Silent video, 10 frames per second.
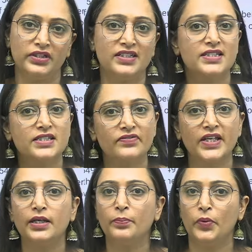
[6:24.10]
This is very
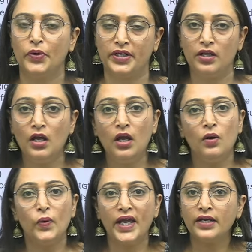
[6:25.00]
important.
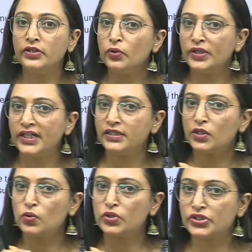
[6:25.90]
When you read the
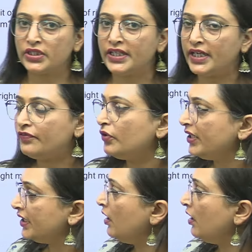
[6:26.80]
question carefully,